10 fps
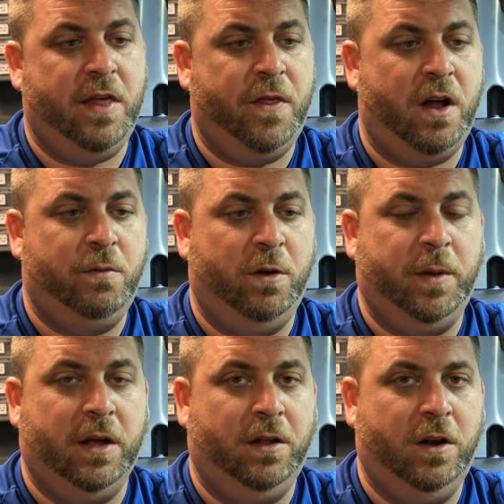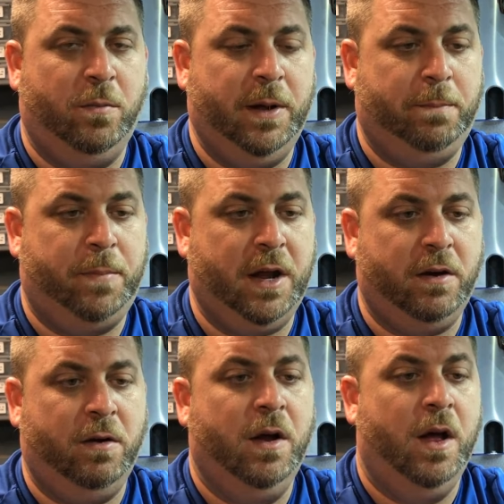I thought it would be a little bit
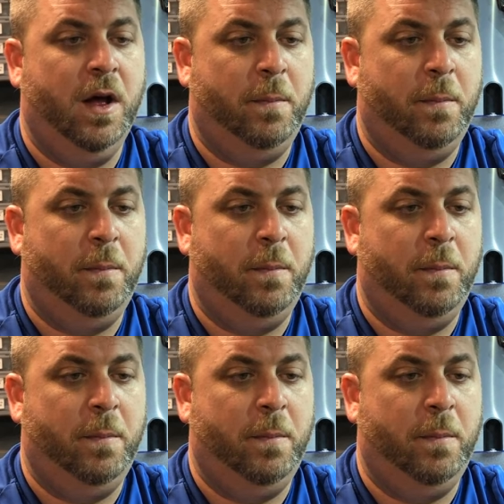bigger.